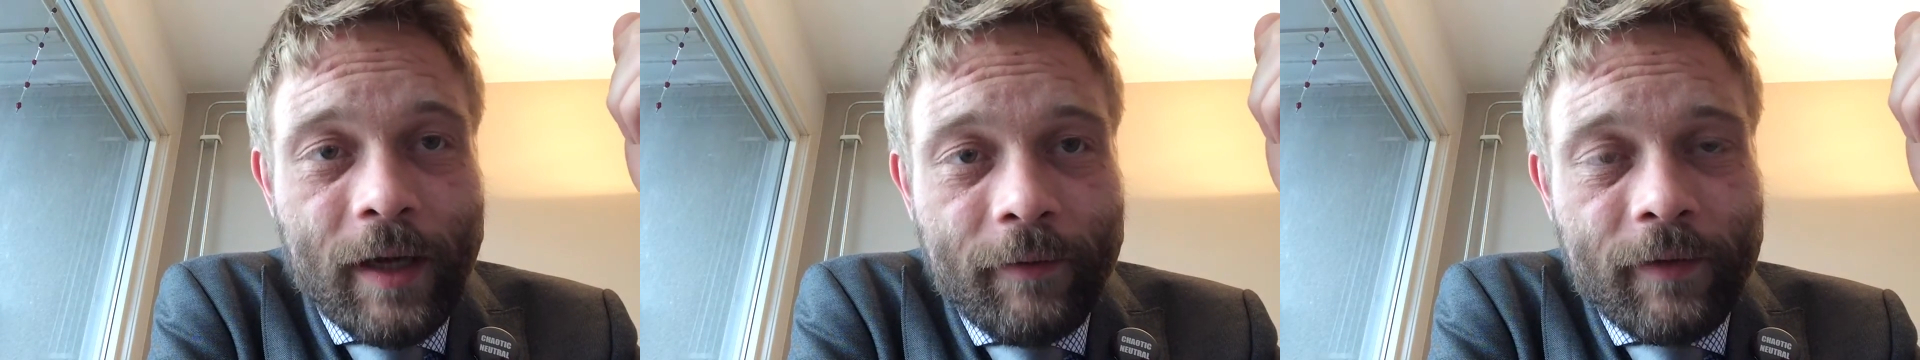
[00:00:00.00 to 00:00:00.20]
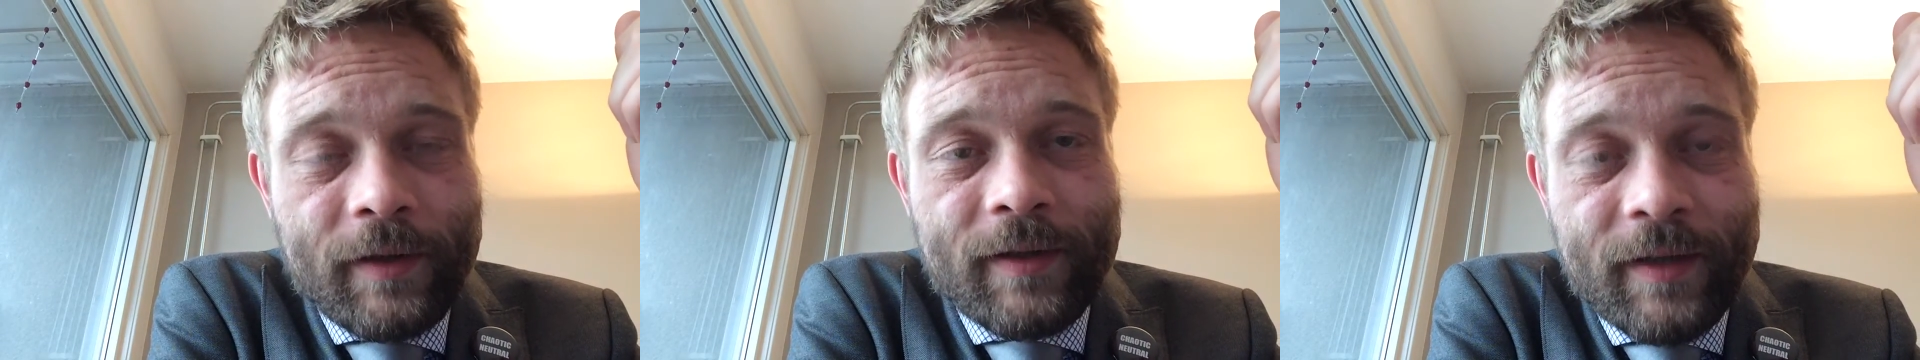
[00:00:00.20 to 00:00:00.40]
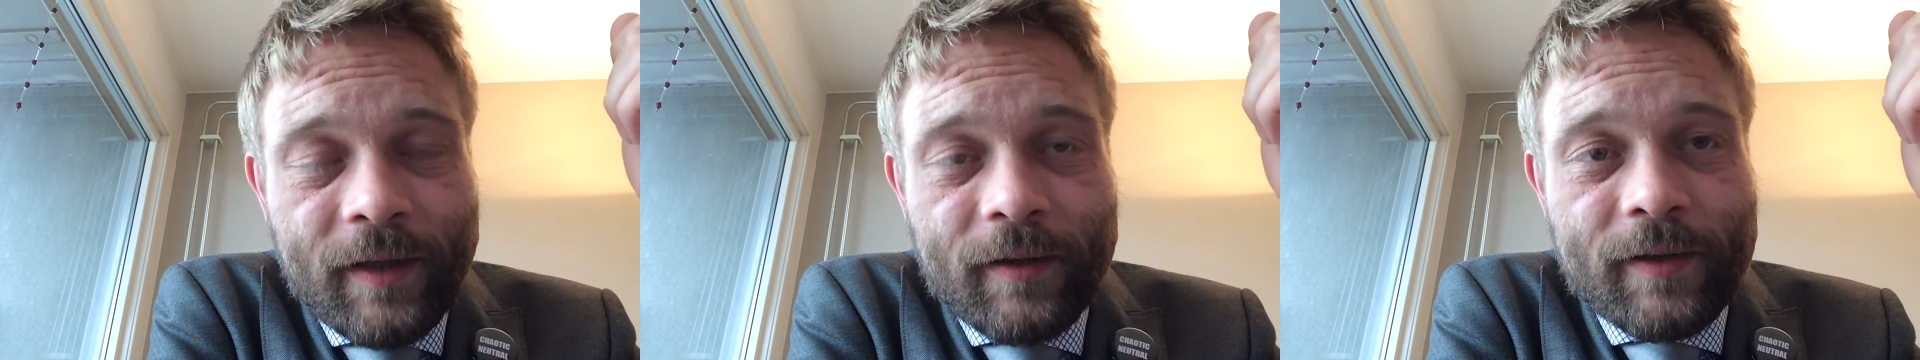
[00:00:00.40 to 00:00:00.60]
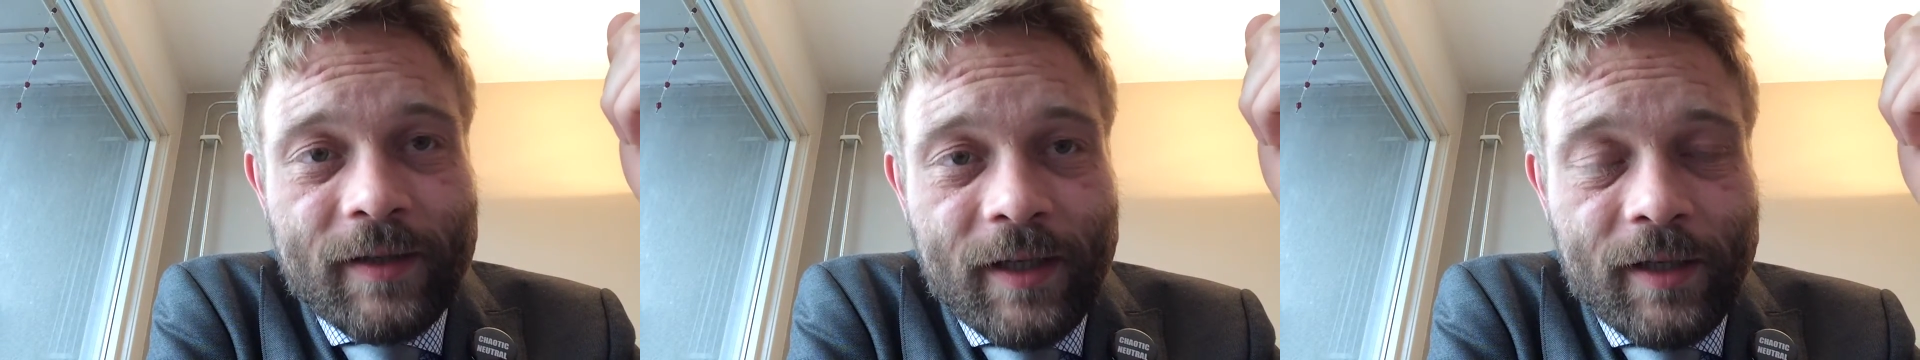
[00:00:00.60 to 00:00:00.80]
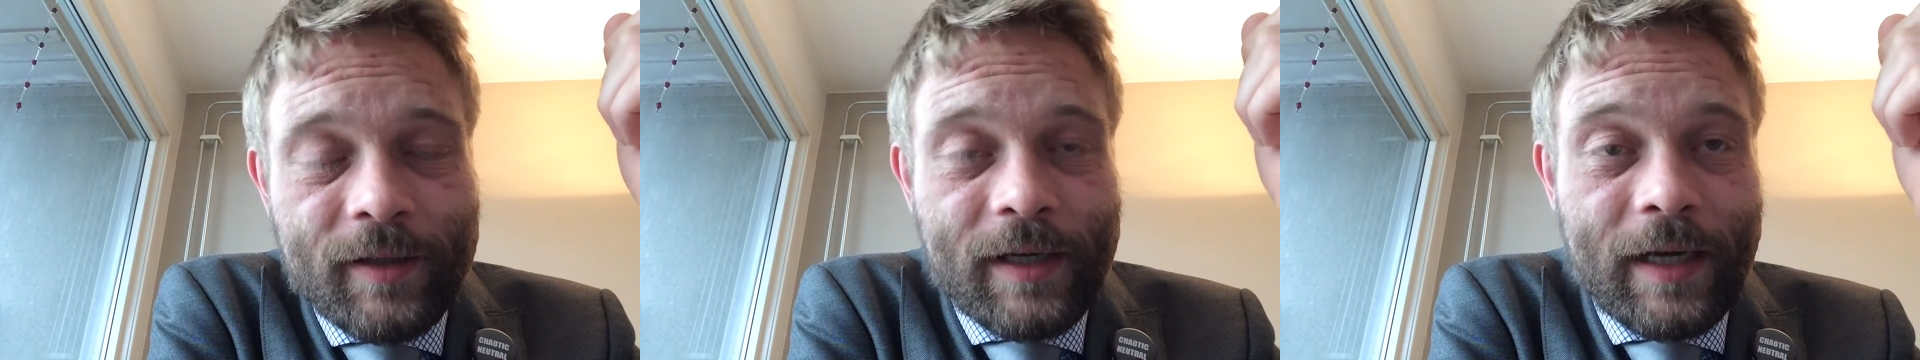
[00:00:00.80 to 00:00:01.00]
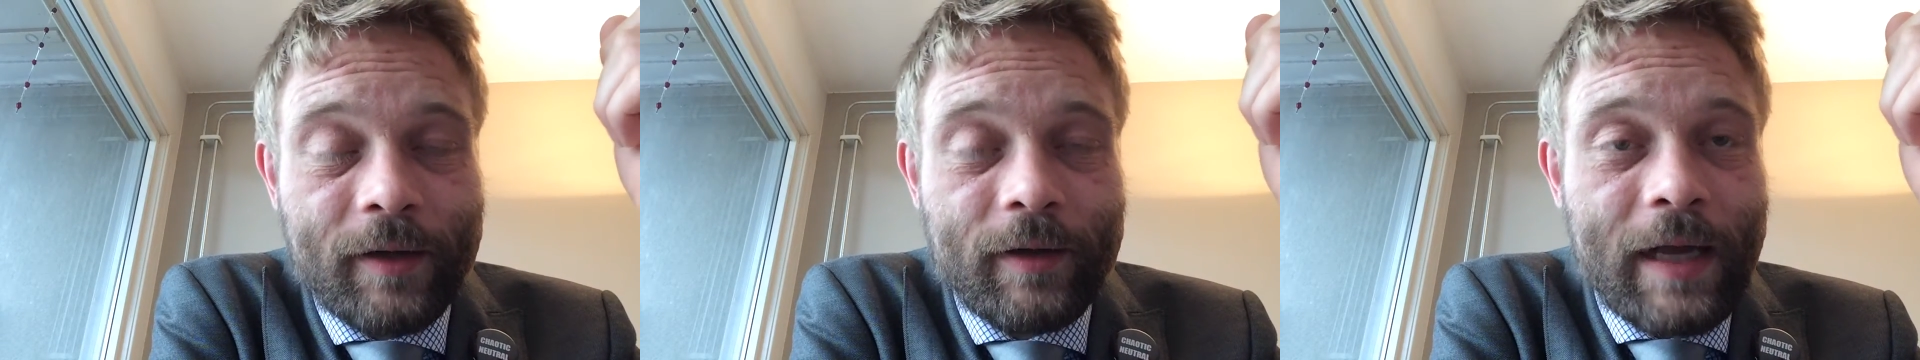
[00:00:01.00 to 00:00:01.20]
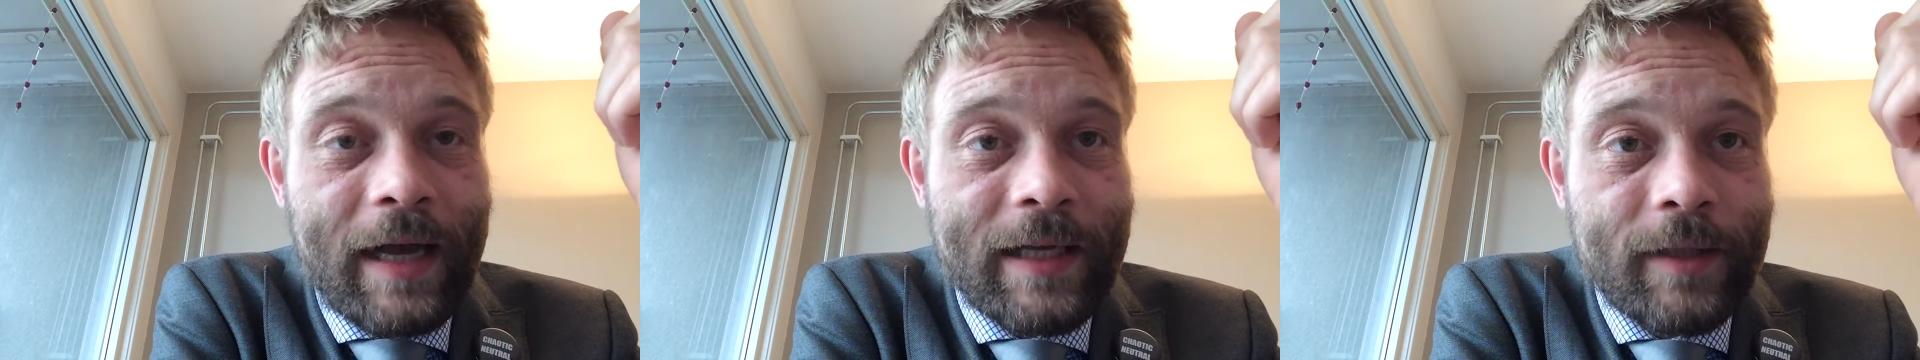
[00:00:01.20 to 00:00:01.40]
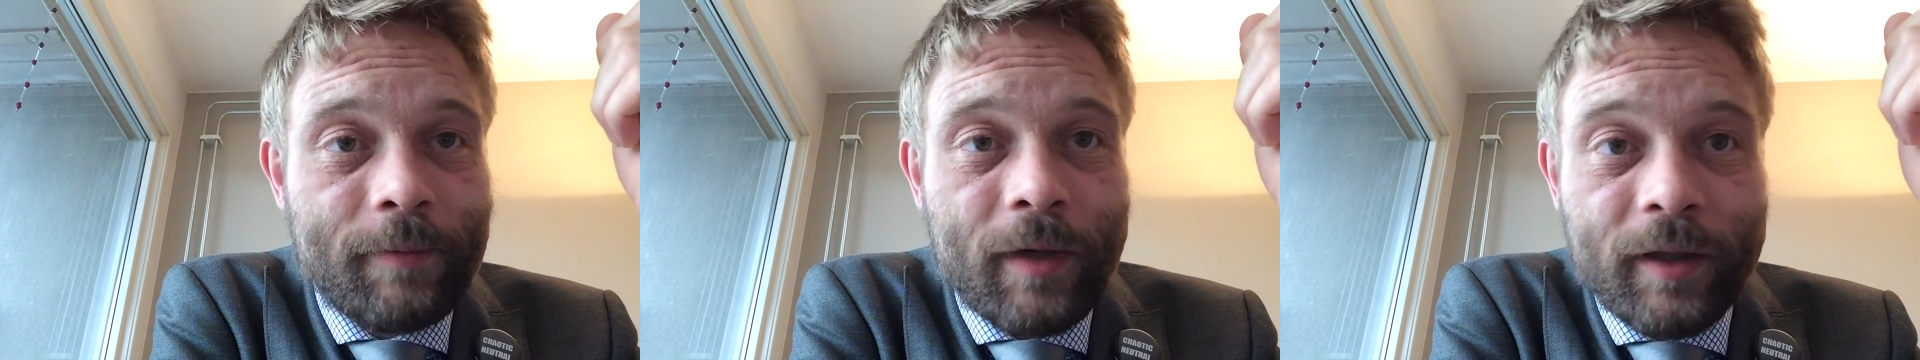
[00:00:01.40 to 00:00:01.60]
Every single session I had to
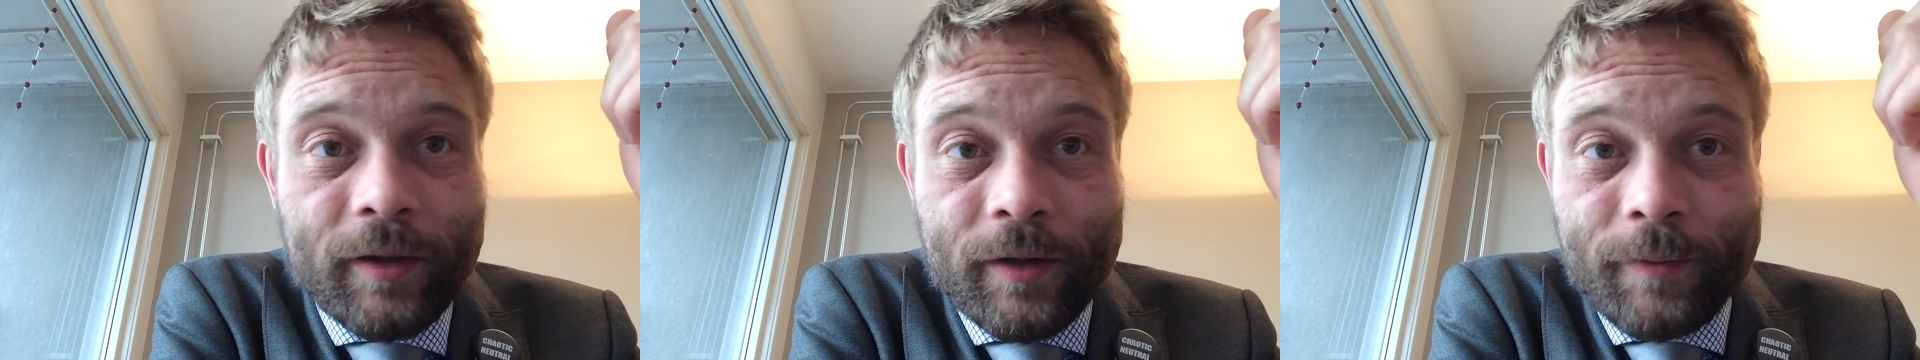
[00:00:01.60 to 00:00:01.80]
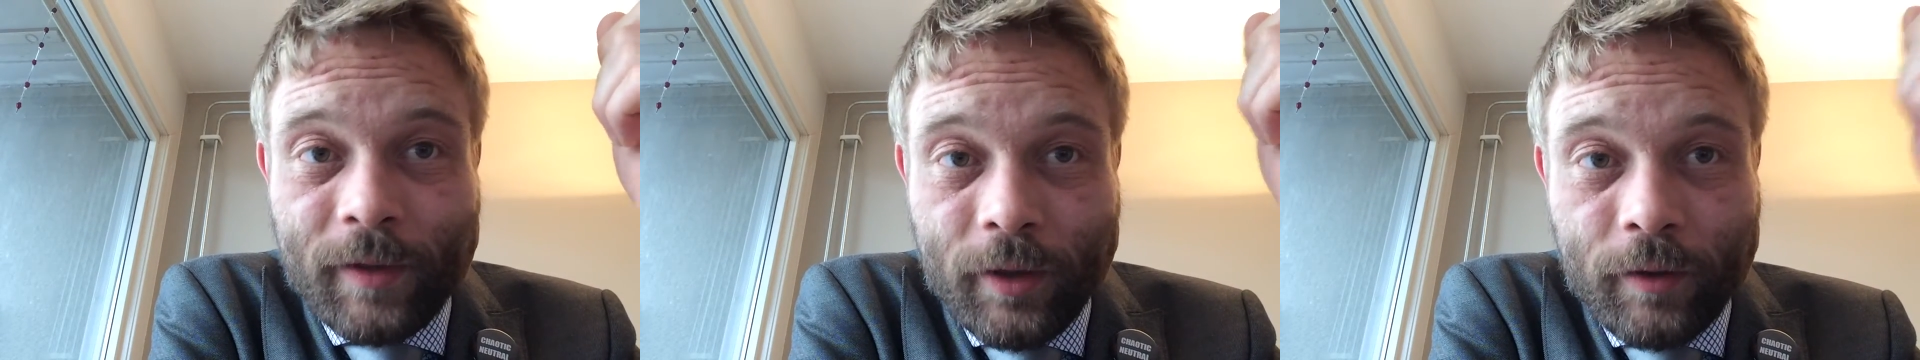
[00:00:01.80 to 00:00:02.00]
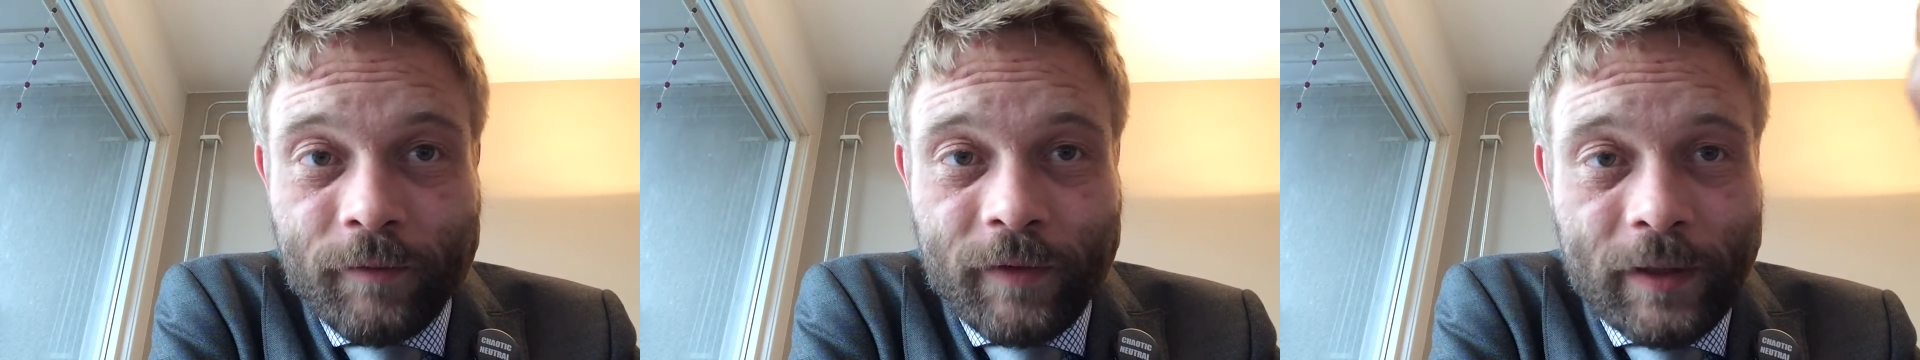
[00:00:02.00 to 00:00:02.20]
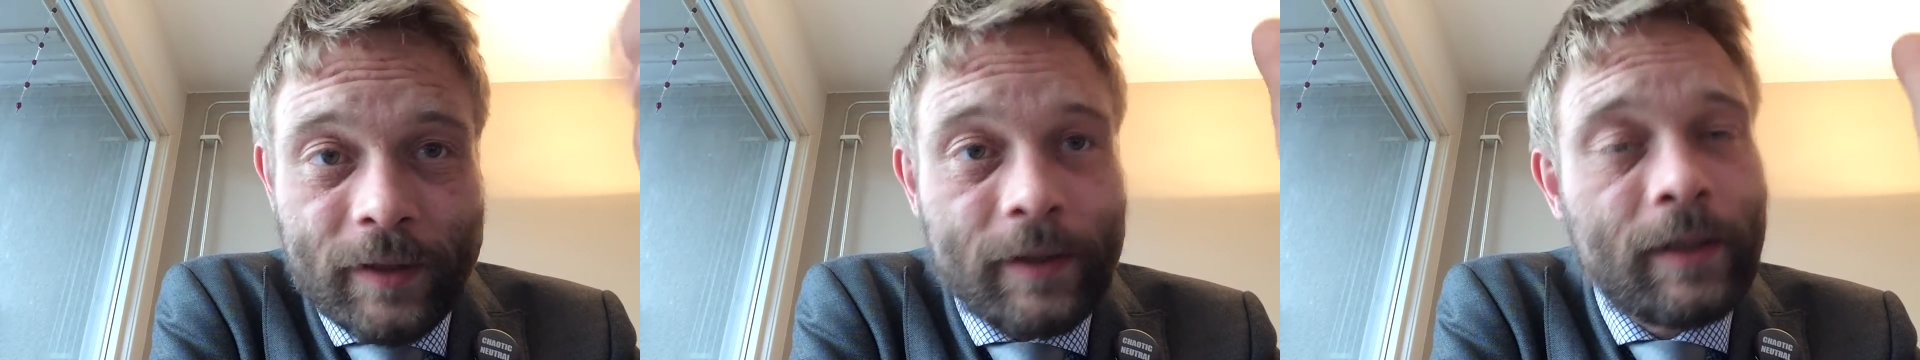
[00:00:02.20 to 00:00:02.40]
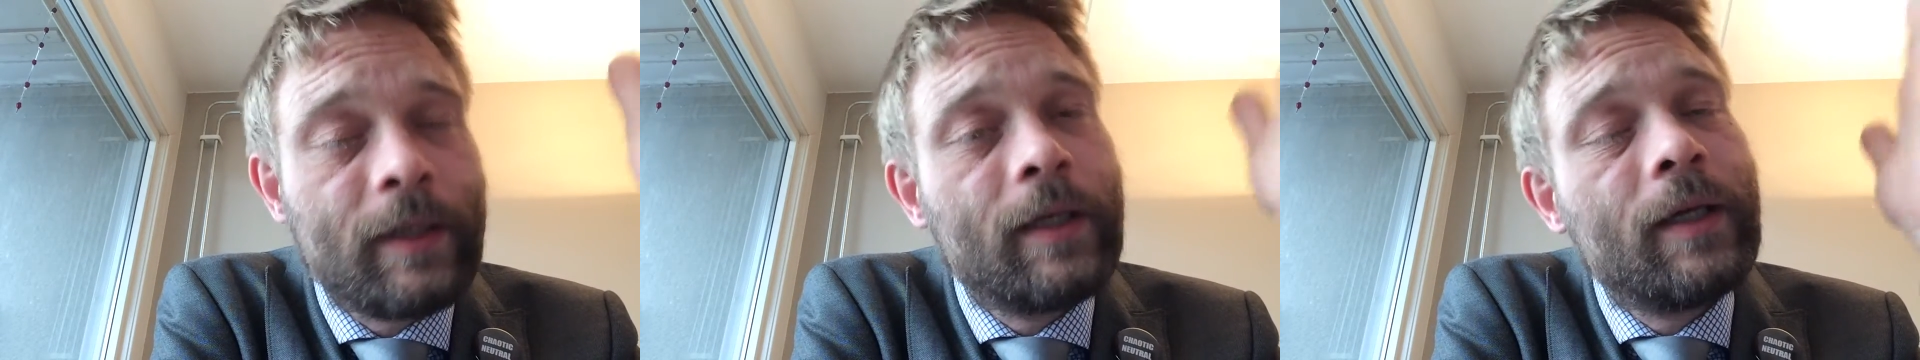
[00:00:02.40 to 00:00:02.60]
ask Magnus, my good friend,